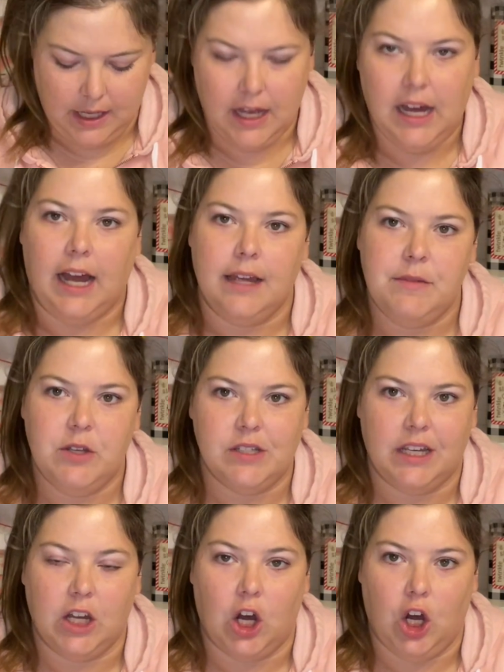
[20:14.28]
I'm
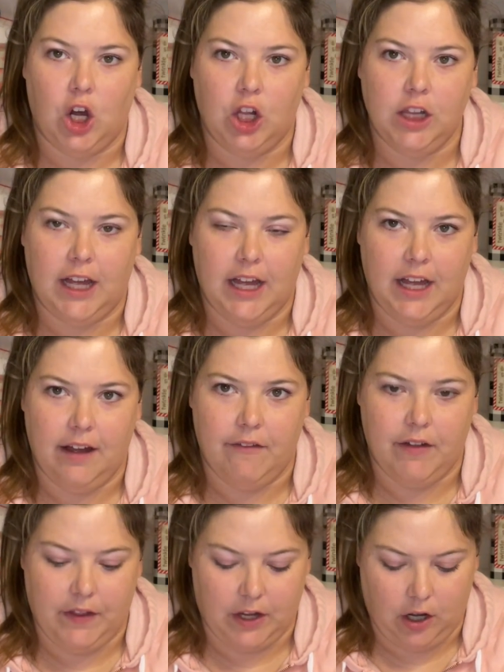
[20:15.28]
using all of
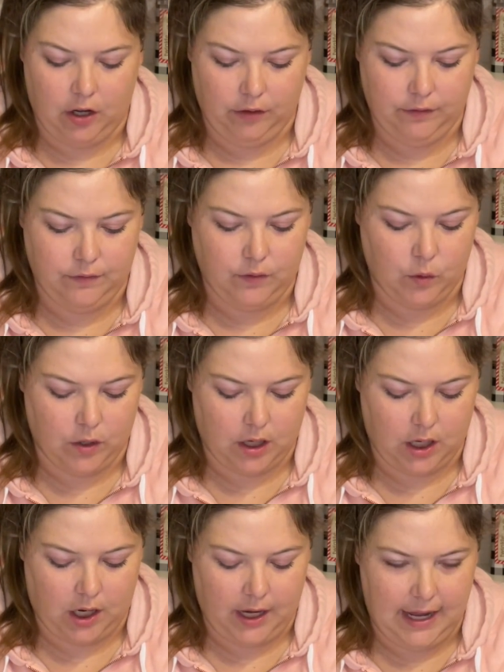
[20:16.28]
the called
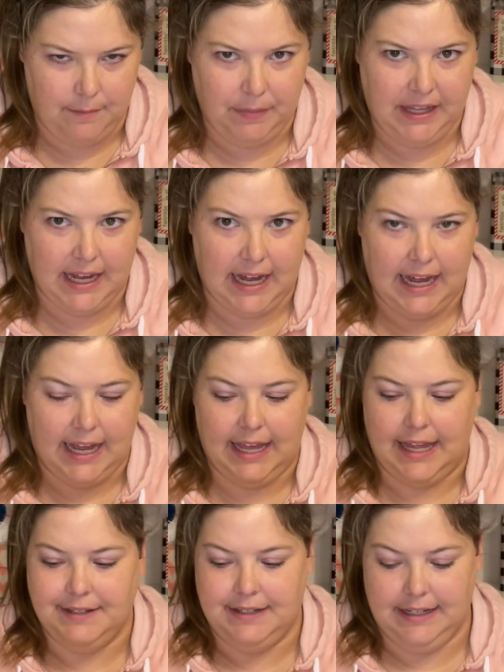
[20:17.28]
for NPI
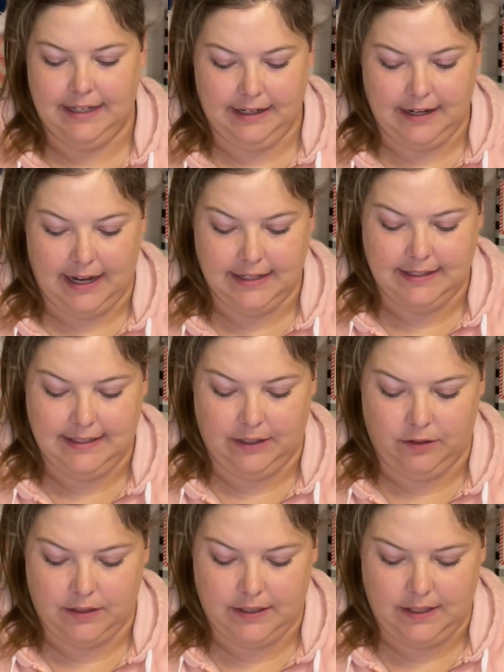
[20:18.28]
and Dinky Dye
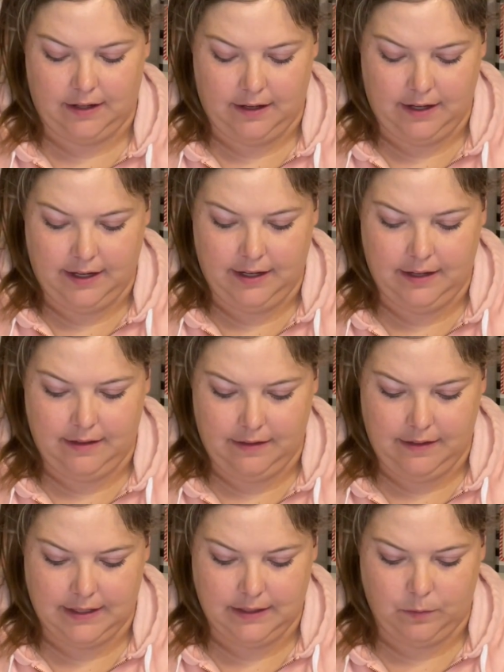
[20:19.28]
silks on
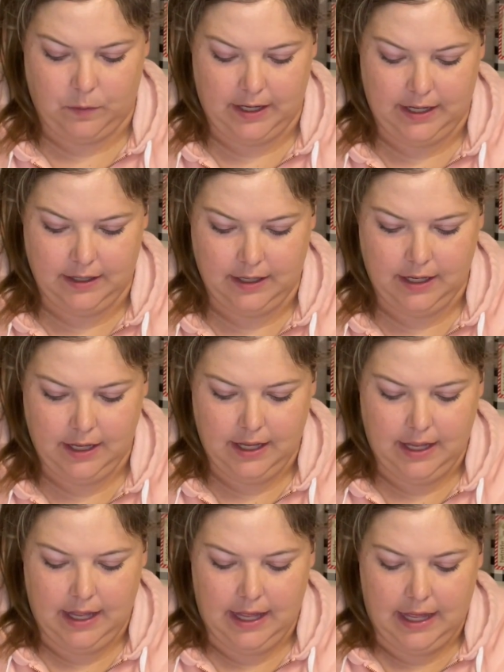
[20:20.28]
this one.
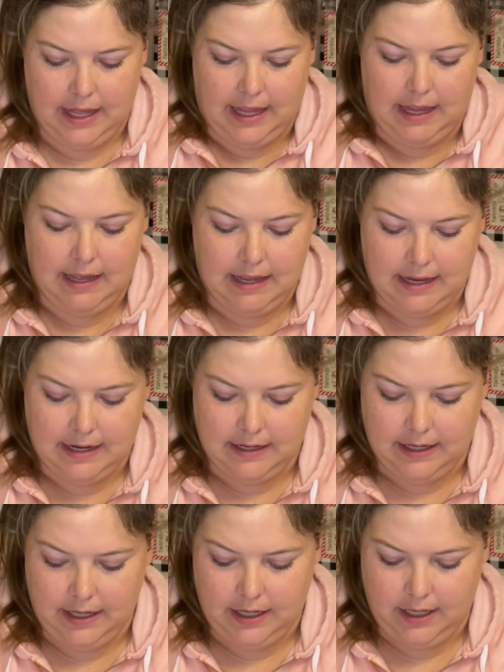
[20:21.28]
And
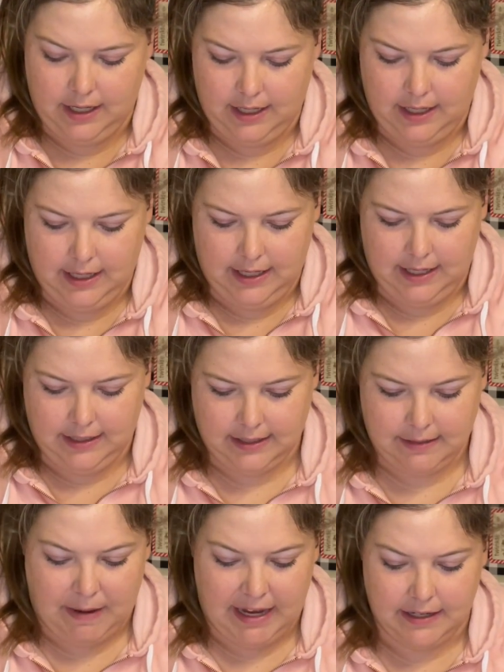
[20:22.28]

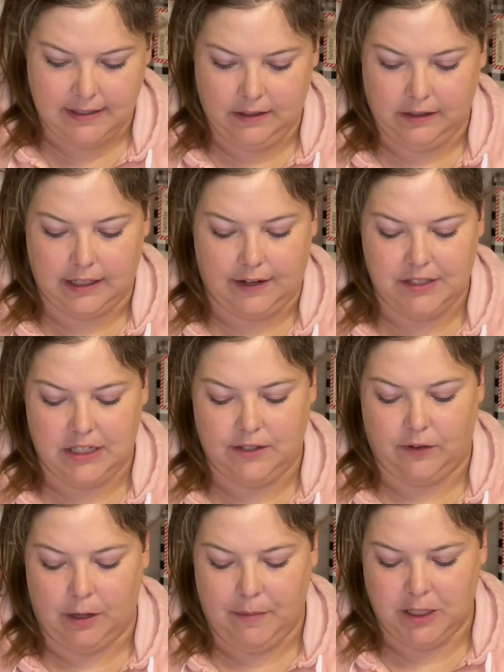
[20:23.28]
man, it doesn't look like I've stitched
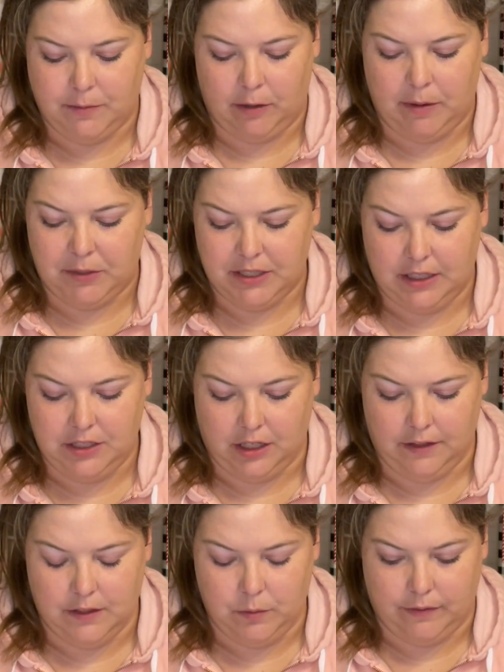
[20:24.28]
very much, but I remember stitching on
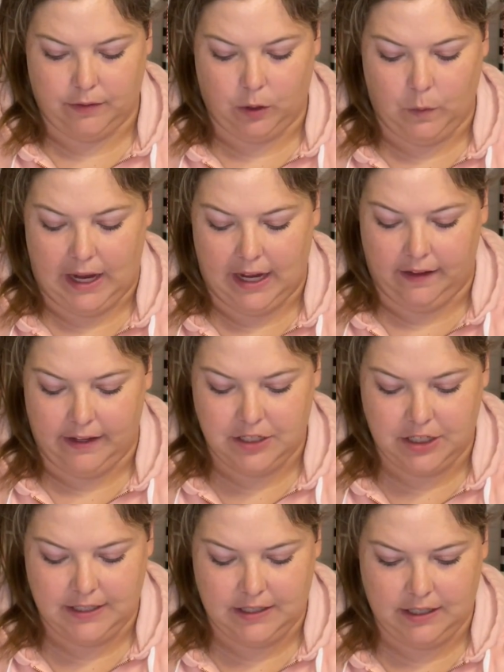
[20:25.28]
this one for a while. It's
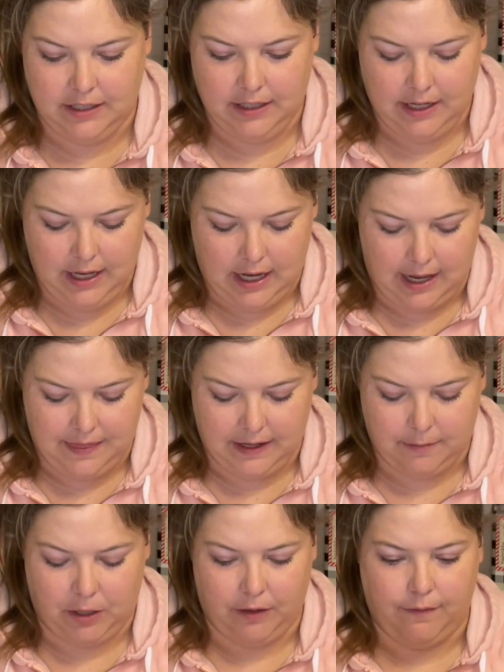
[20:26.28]
just, I think
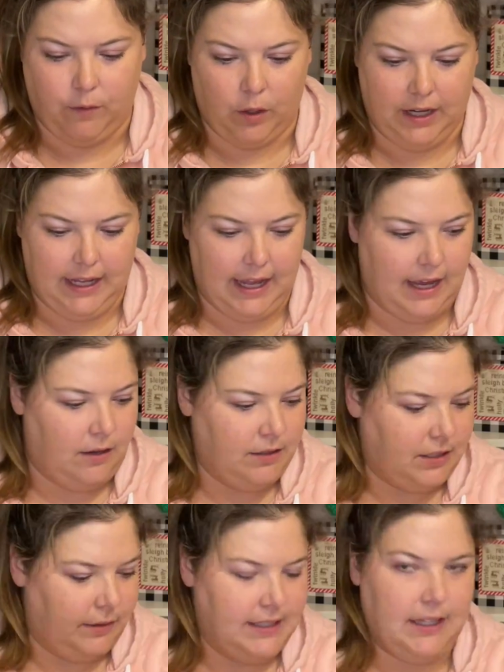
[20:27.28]
I'm on a 40 count,
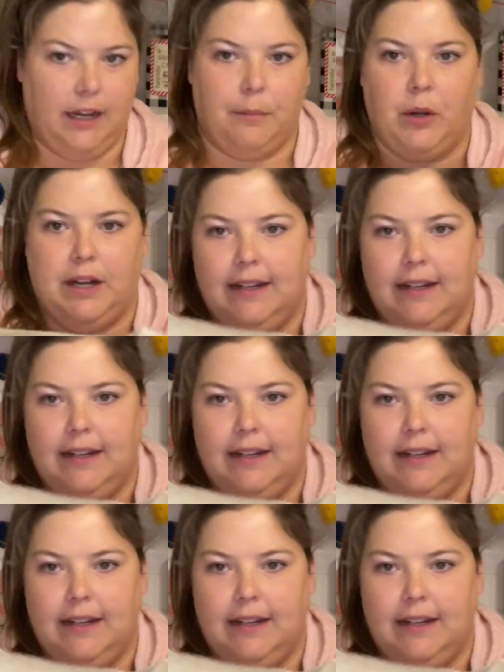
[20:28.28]
so it's like pretty